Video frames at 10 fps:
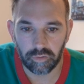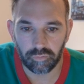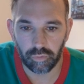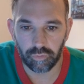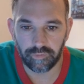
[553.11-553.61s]

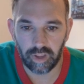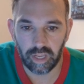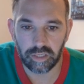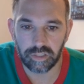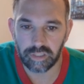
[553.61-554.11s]
The roof
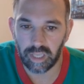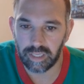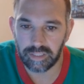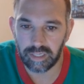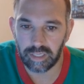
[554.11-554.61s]
age is
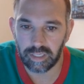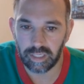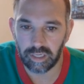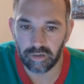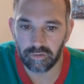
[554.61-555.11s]
18
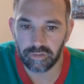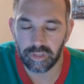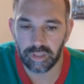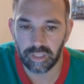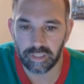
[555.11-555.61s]

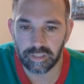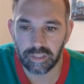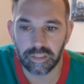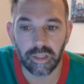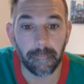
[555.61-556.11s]
years. This
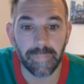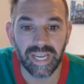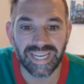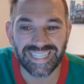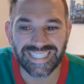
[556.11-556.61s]
is the
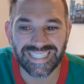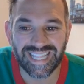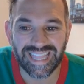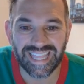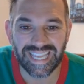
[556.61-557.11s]
biggest
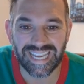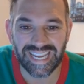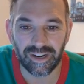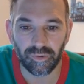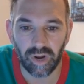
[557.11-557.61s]

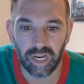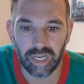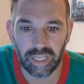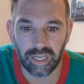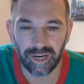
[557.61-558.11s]
thing right
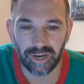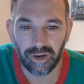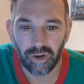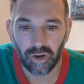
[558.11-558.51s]
here.